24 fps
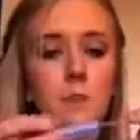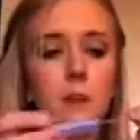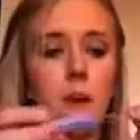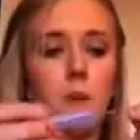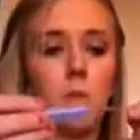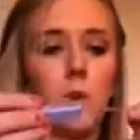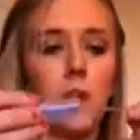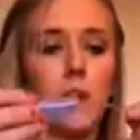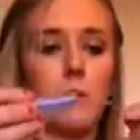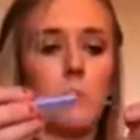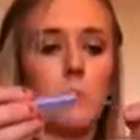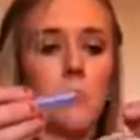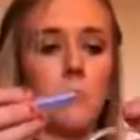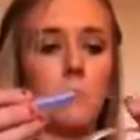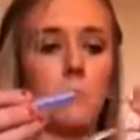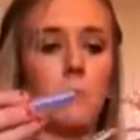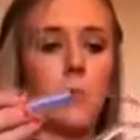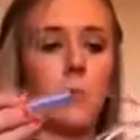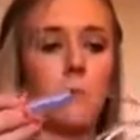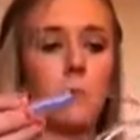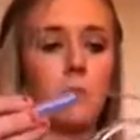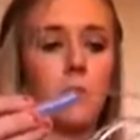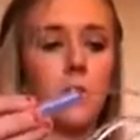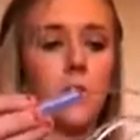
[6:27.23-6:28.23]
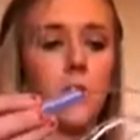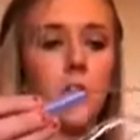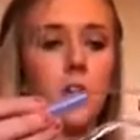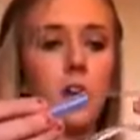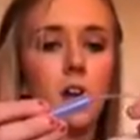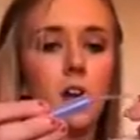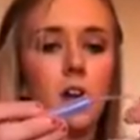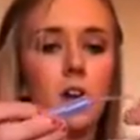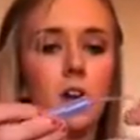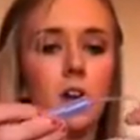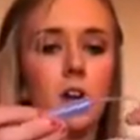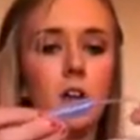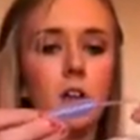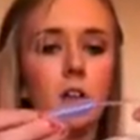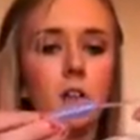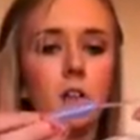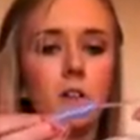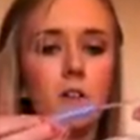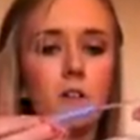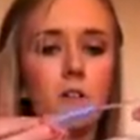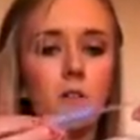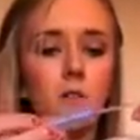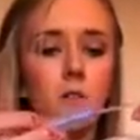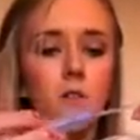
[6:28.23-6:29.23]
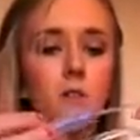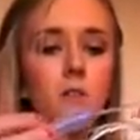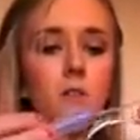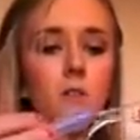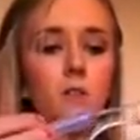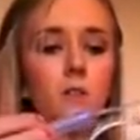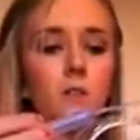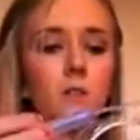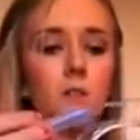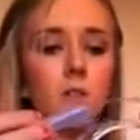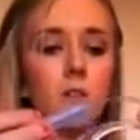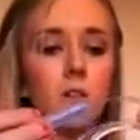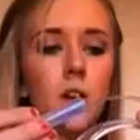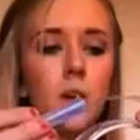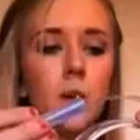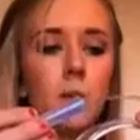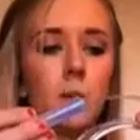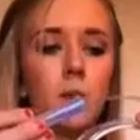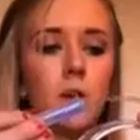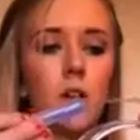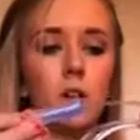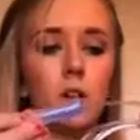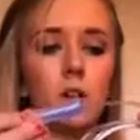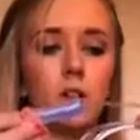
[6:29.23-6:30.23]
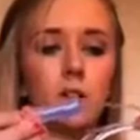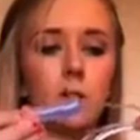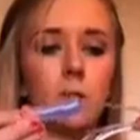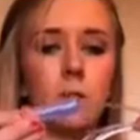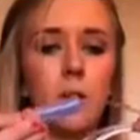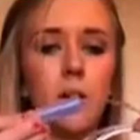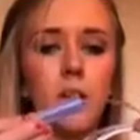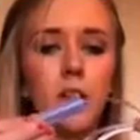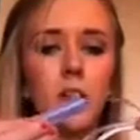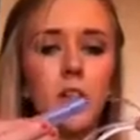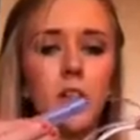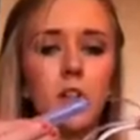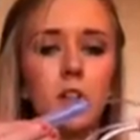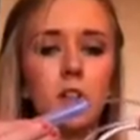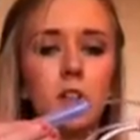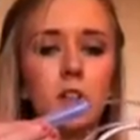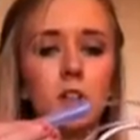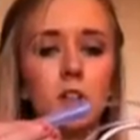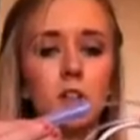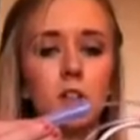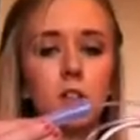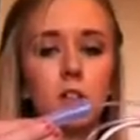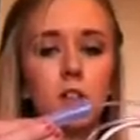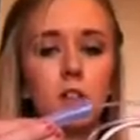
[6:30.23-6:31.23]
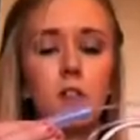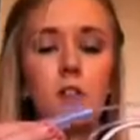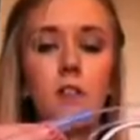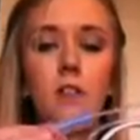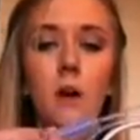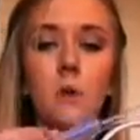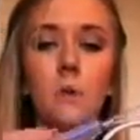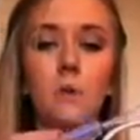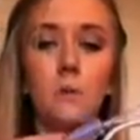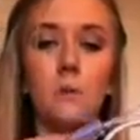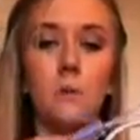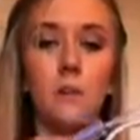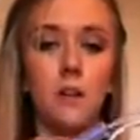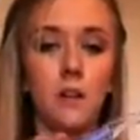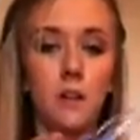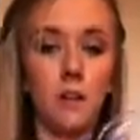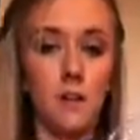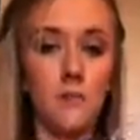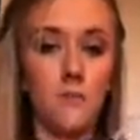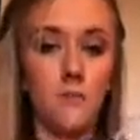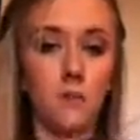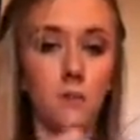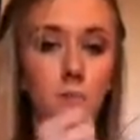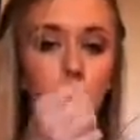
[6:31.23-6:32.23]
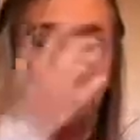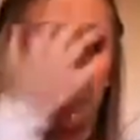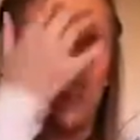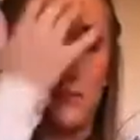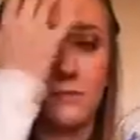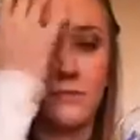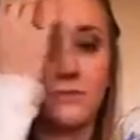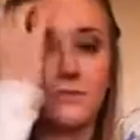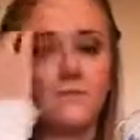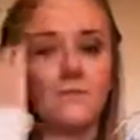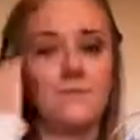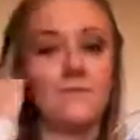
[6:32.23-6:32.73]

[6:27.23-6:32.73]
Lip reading: That way I'm not pumping air into Connor's belly. That would be uncomfortable.